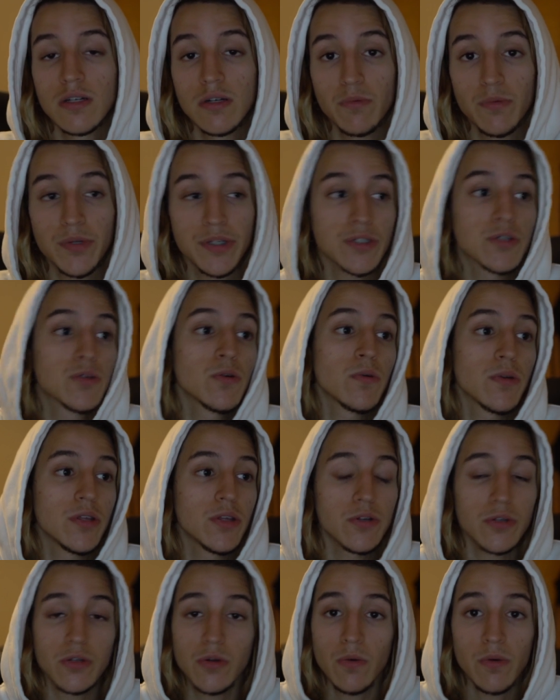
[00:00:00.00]

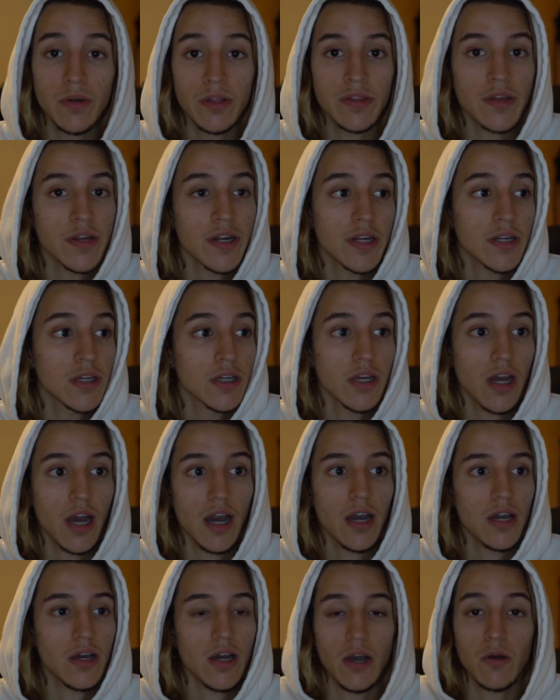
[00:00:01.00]
You're going there.
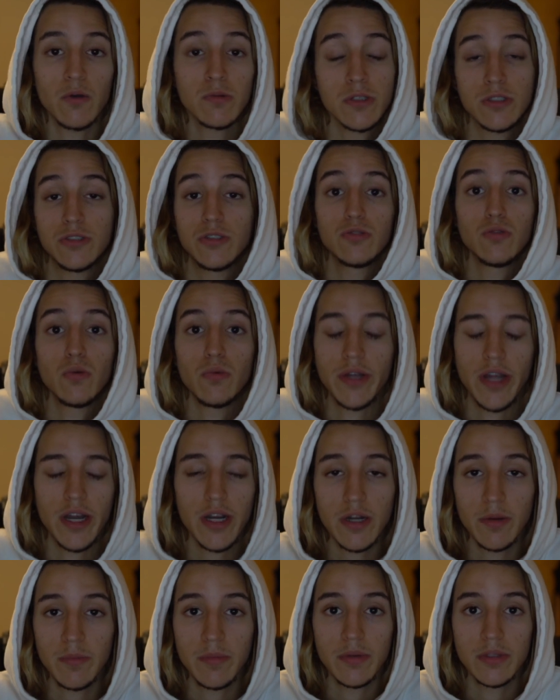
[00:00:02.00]
I honestly don't
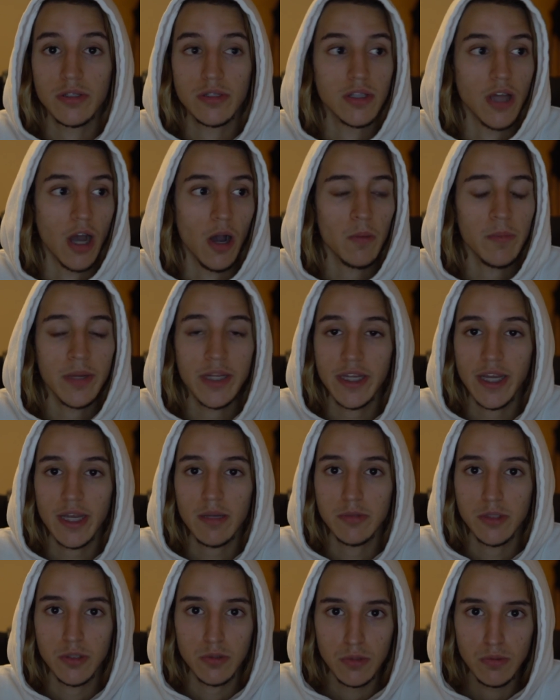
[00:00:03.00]
care how many
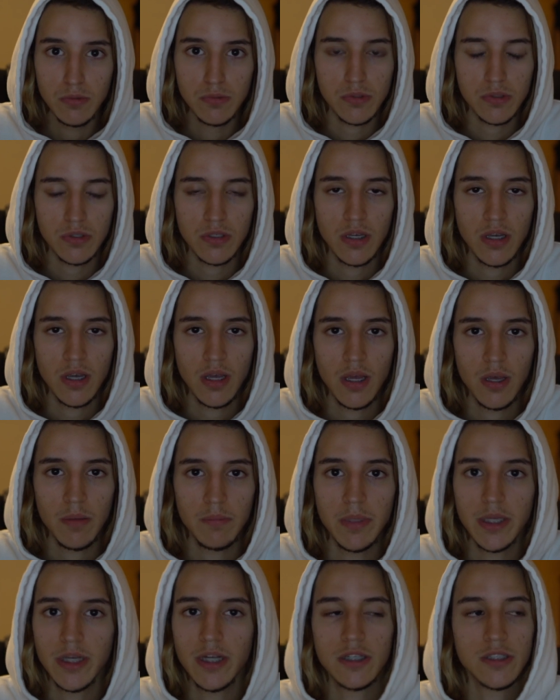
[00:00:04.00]
games you lose,
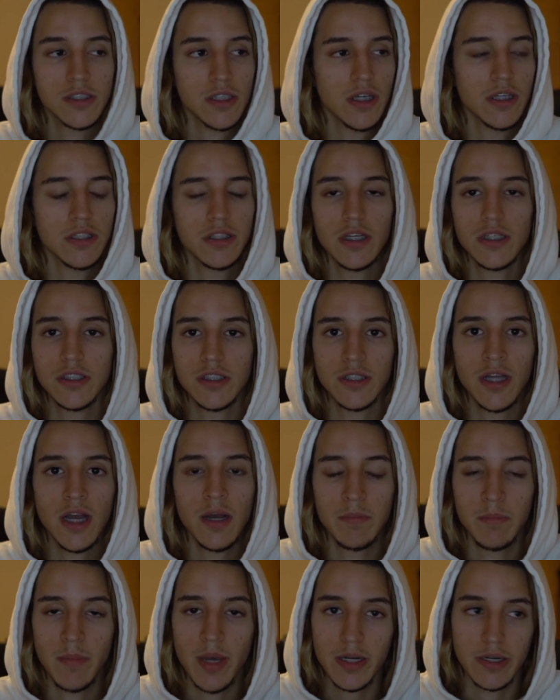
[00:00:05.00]
because it does
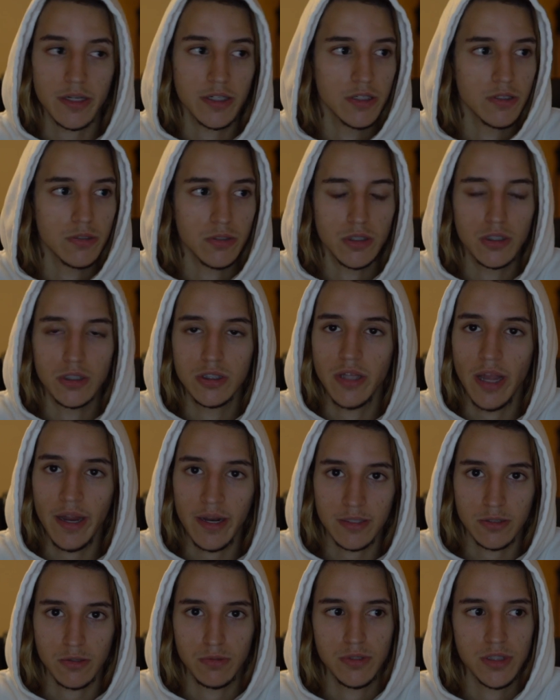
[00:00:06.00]
not matter. You're
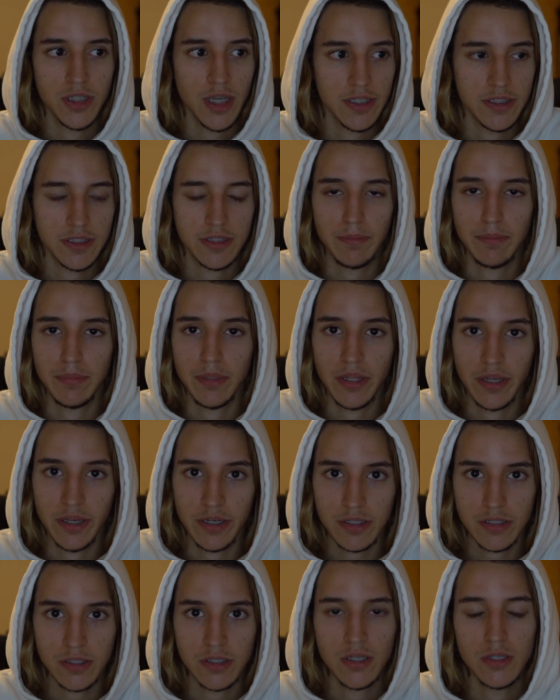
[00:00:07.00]
there to test the
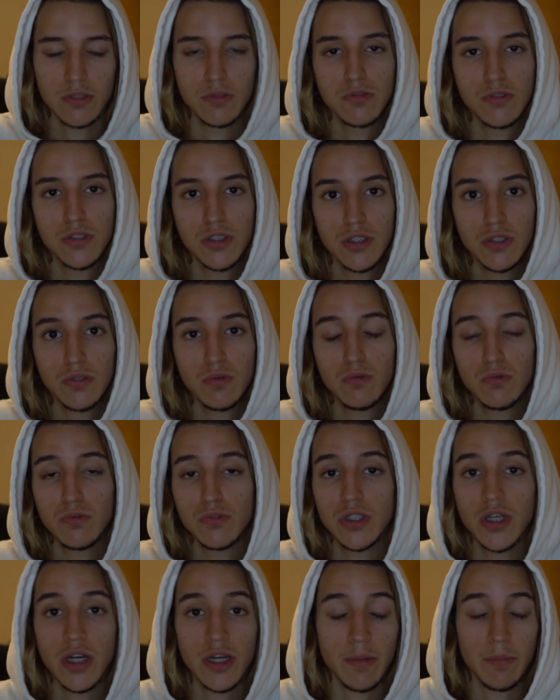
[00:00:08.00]
players, to see
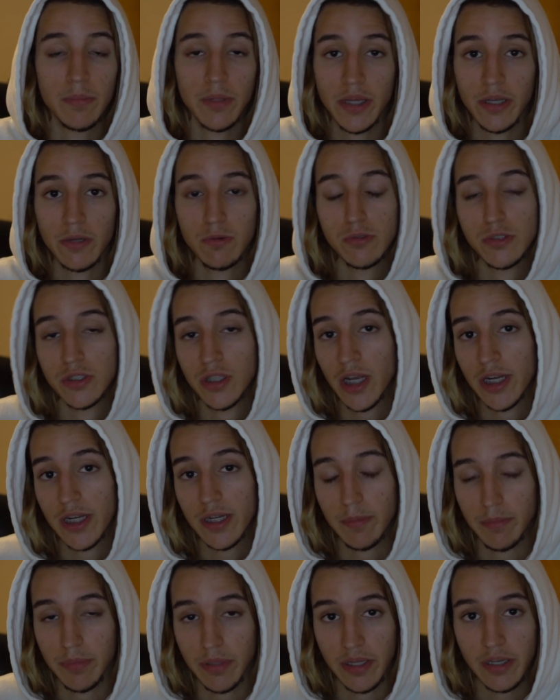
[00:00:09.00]
who's gonna play, who's not
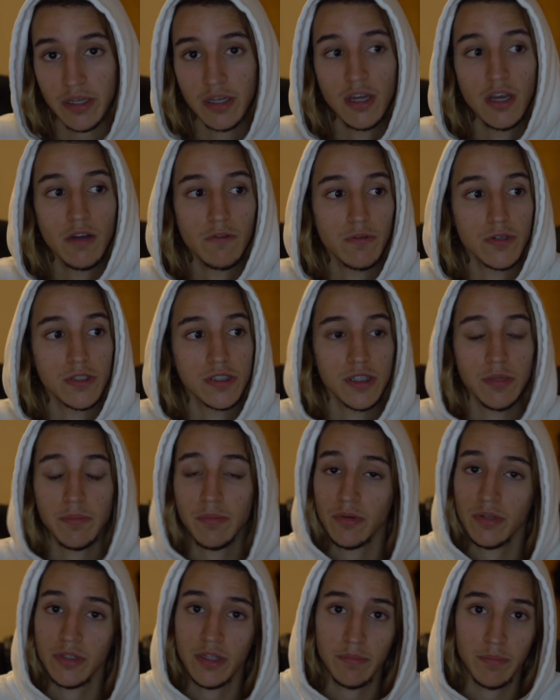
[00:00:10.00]
gonna play. For
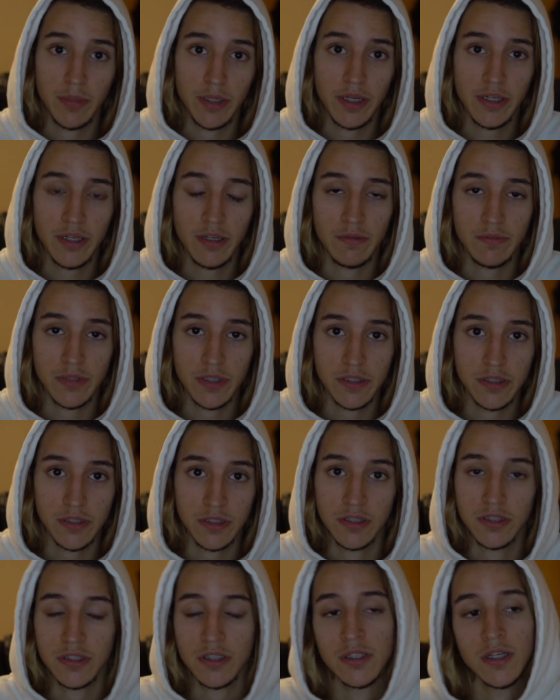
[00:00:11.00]
example, at the beginning of this
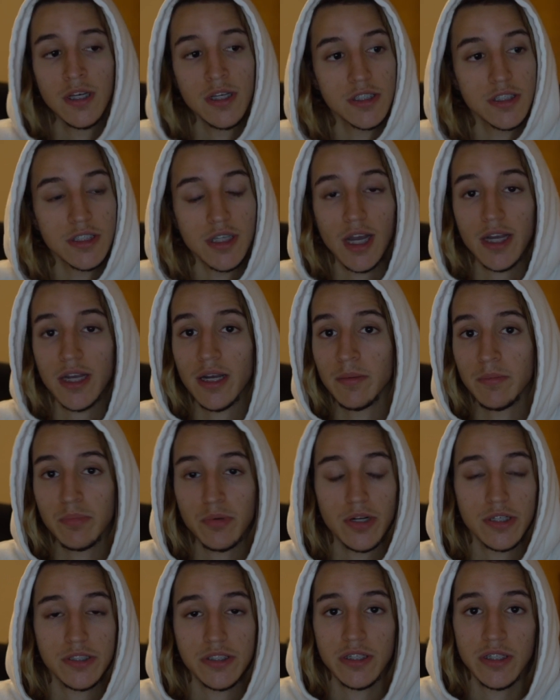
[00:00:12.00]
season, Saka
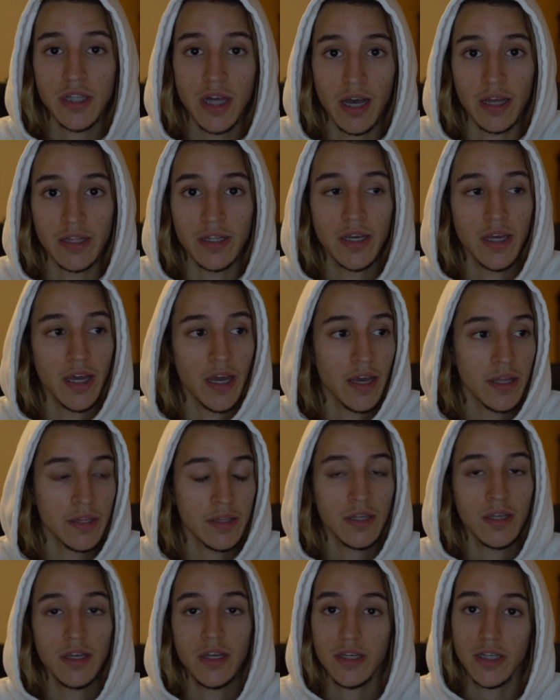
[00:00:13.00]
impressed a lot,
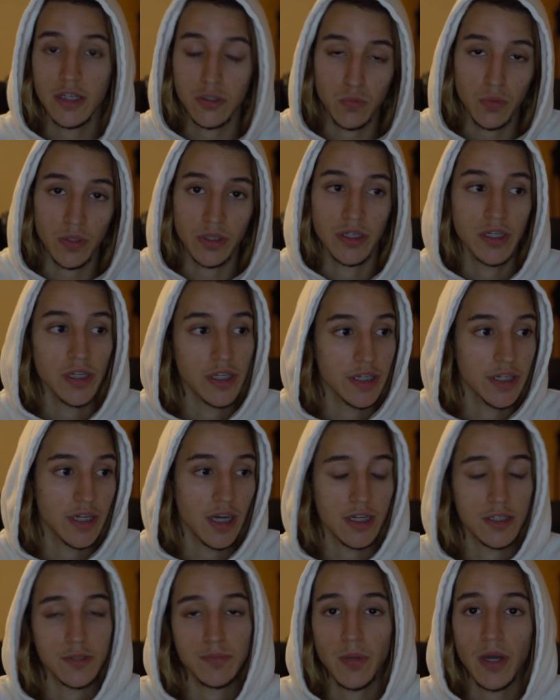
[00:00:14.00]
and guess what? He
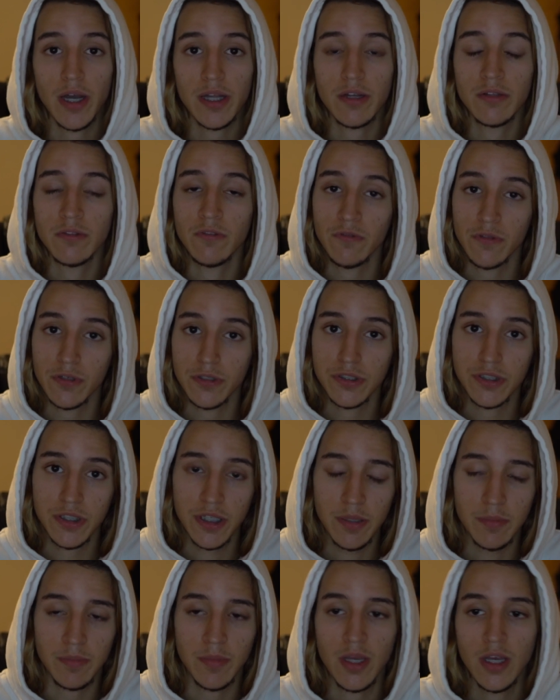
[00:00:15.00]
got a spot on the first
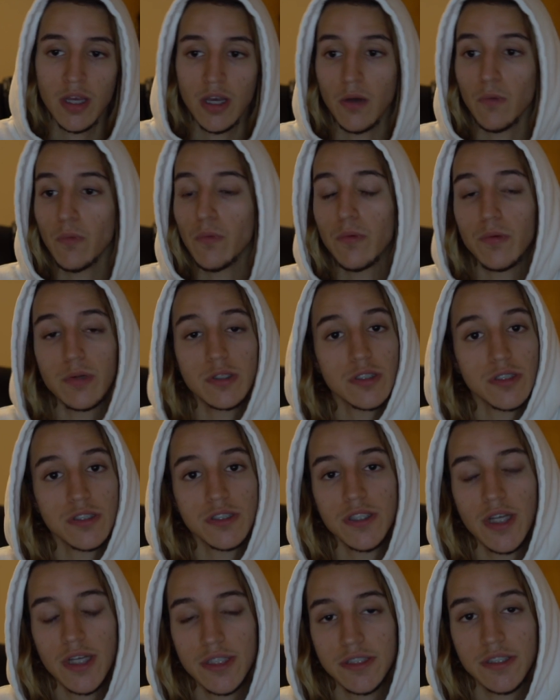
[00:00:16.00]
team, and we were
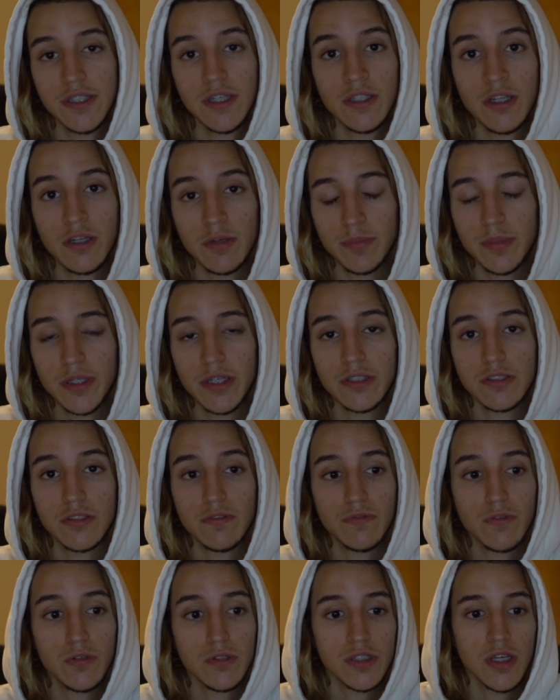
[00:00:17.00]
just testing a lot of players.
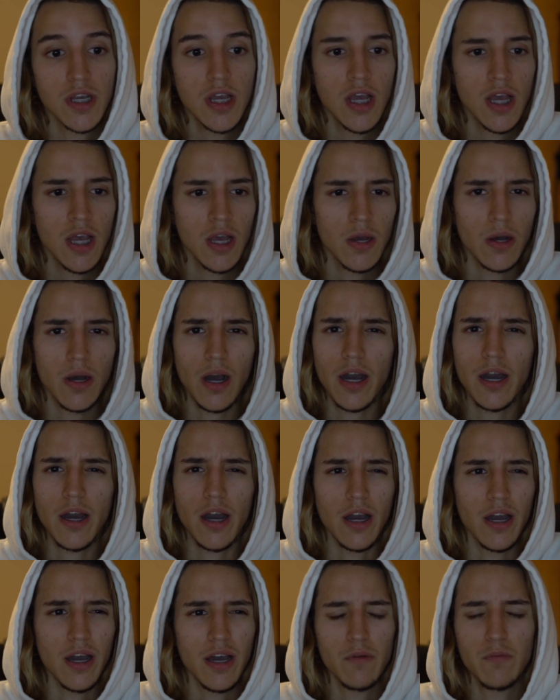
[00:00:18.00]
Of course,
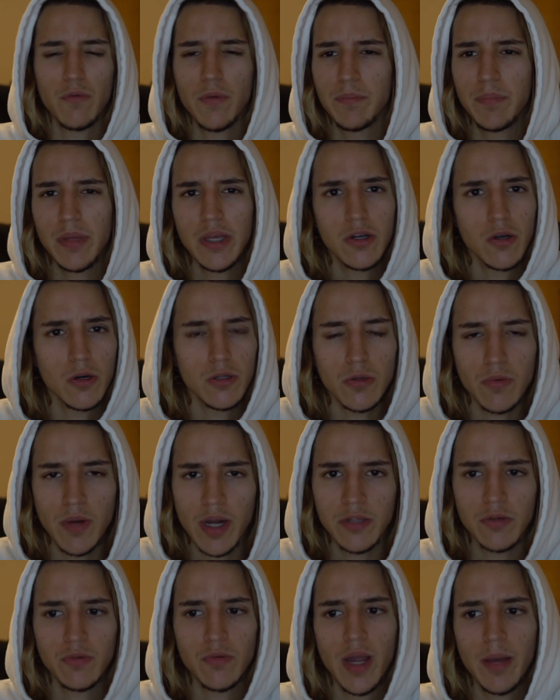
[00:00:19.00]
I would beat
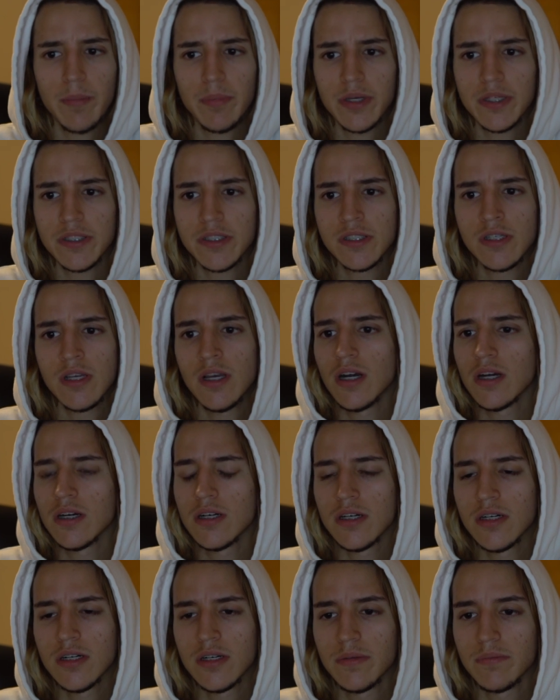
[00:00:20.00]
Colorado Rapids.
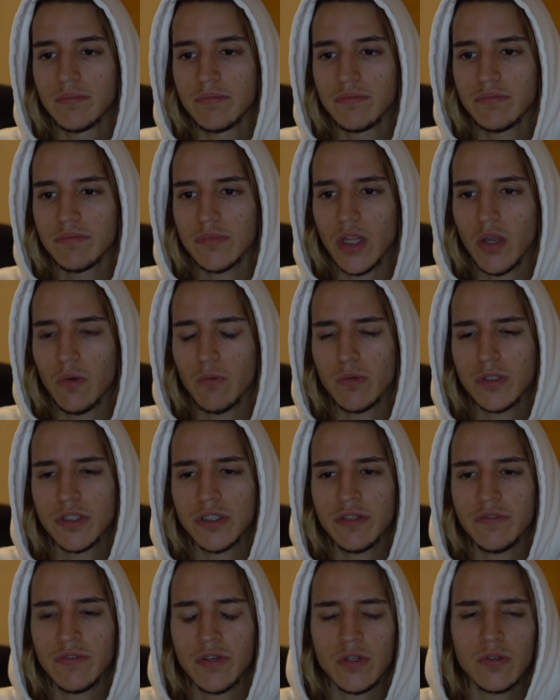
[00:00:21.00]

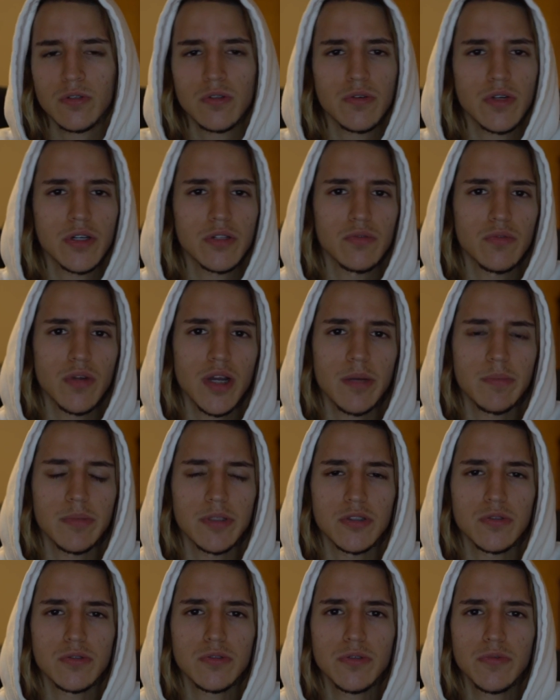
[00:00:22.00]
Wasn't even Colorado
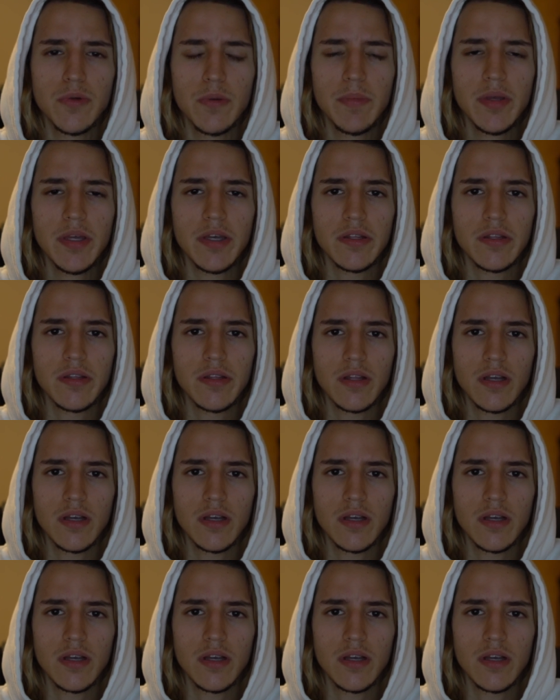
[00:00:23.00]
Rapids. Who do we beat?